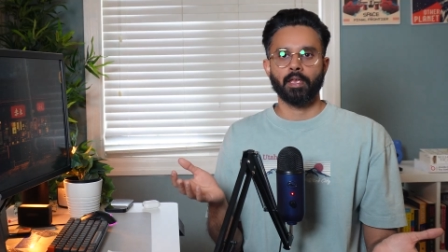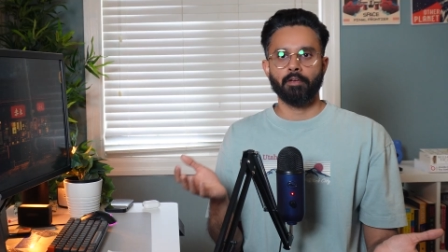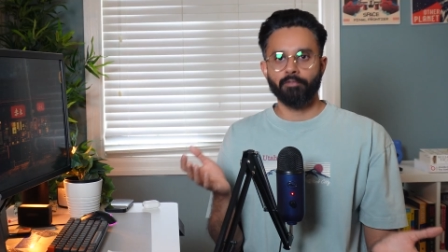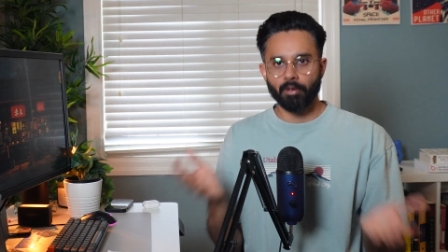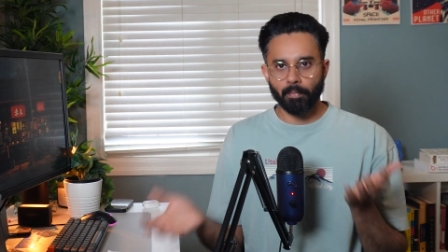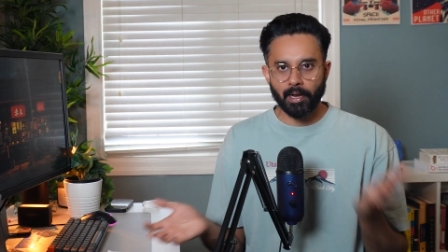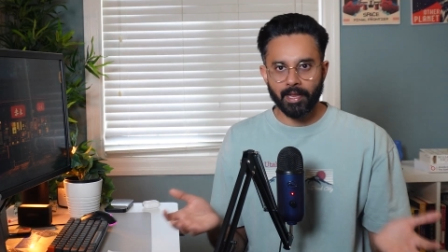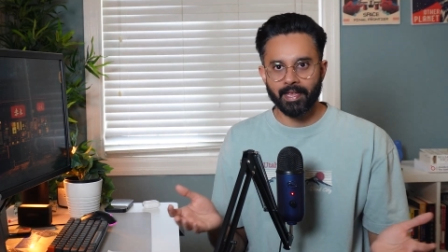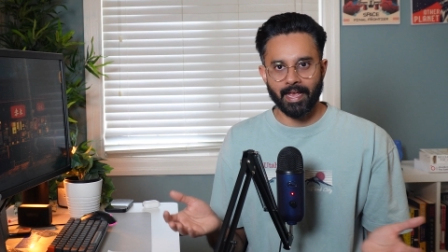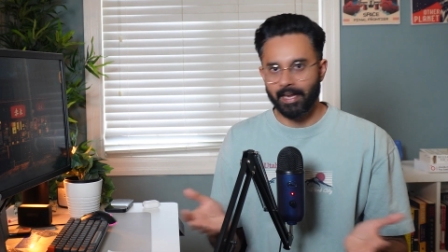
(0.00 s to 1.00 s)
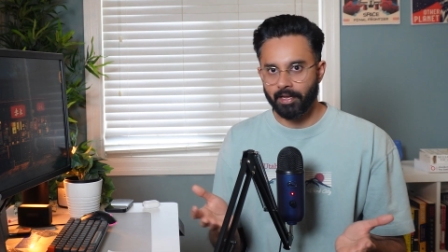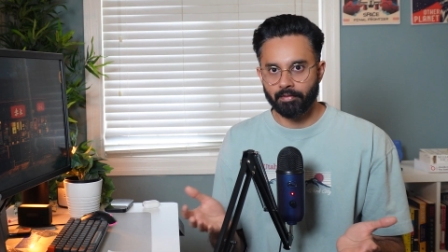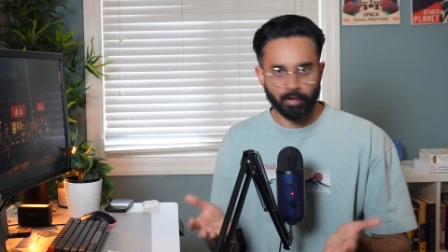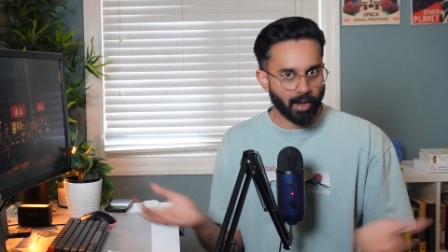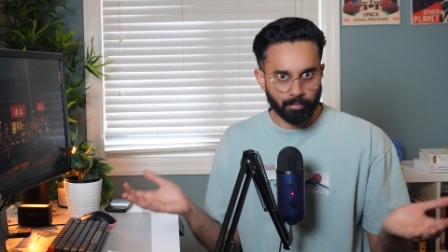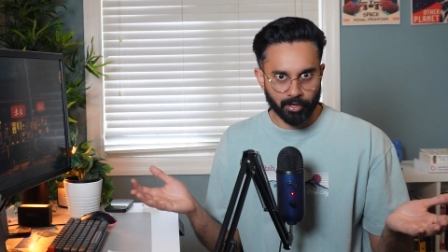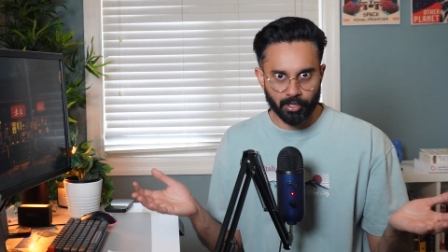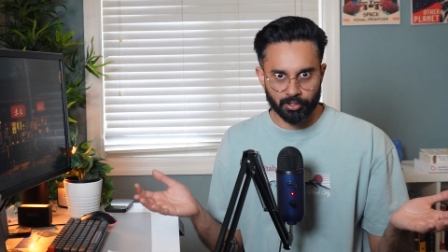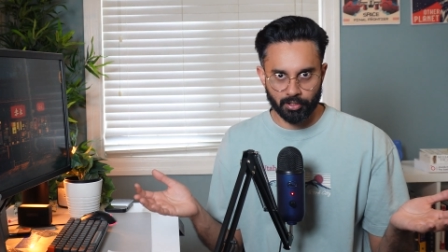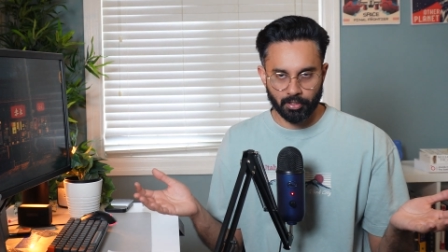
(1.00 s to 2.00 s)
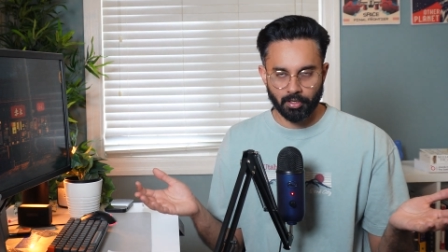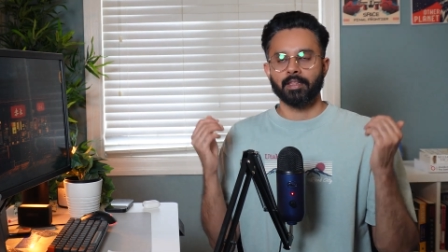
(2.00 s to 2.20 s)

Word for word: if you're building any CRUD application,